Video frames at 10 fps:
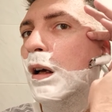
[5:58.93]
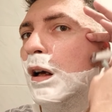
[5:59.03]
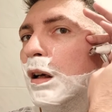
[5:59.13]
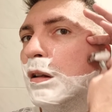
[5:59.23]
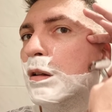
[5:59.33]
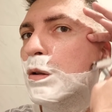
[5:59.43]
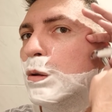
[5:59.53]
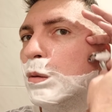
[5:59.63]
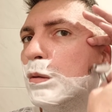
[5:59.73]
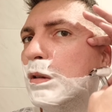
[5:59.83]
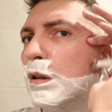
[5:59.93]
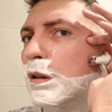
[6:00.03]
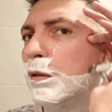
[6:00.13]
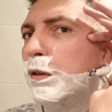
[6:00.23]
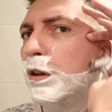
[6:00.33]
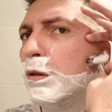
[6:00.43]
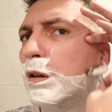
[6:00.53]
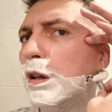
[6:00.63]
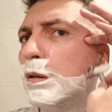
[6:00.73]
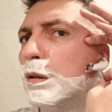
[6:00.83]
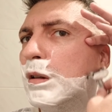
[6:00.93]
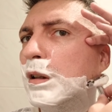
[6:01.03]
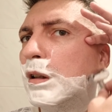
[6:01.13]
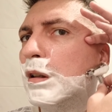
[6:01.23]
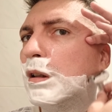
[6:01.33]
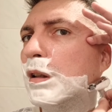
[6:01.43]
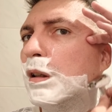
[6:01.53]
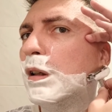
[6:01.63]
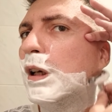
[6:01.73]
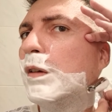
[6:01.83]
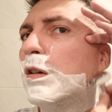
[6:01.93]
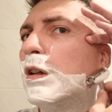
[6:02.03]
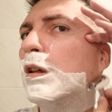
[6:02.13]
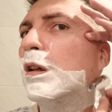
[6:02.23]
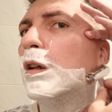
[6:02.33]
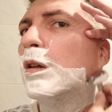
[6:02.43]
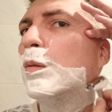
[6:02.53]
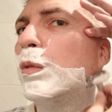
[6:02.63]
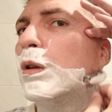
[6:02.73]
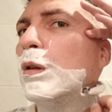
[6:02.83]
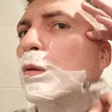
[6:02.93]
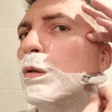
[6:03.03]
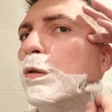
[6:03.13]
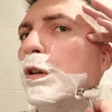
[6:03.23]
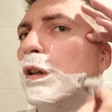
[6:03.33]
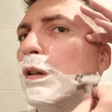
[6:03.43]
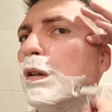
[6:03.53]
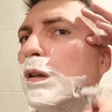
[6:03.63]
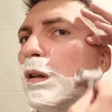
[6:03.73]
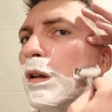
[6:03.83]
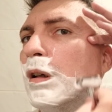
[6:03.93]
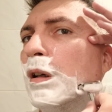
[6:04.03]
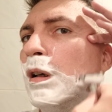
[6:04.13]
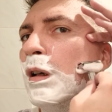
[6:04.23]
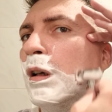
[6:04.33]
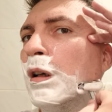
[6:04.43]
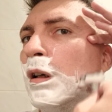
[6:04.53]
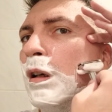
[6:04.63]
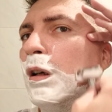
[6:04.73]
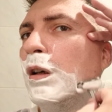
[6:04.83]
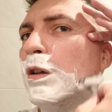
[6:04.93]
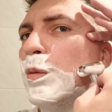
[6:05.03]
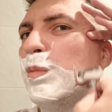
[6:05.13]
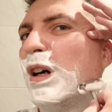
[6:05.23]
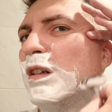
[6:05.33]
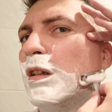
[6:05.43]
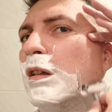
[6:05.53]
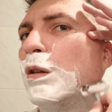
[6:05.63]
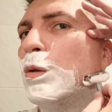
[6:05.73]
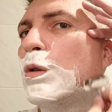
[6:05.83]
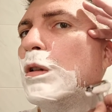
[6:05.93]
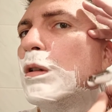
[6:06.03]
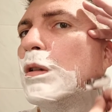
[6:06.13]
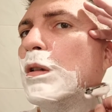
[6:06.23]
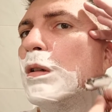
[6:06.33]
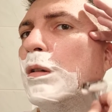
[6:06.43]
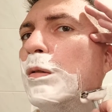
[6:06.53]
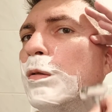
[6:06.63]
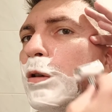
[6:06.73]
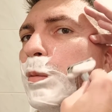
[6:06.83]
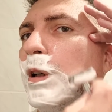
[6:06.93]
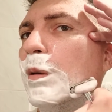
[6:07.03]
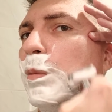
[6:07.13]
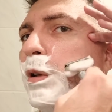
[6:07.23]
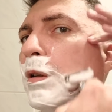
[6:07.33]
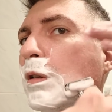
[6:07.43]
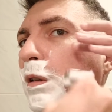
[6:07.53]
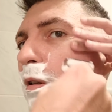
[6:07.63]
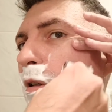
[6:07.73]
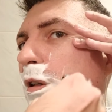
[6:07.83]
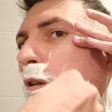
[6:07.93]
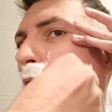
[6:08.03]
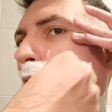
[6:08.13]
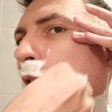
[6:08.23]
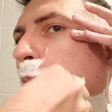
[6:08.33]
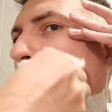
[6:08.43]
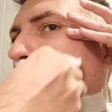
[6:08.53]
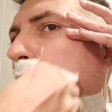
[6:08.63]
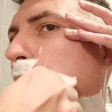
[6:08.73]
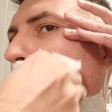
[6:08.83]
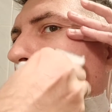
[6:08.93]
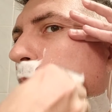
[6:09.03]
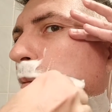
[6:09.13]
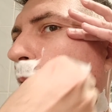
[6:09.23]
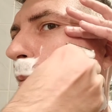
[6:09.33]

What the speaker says: and soon figured out that everything below 3 is practically useless for my beard and skin type, so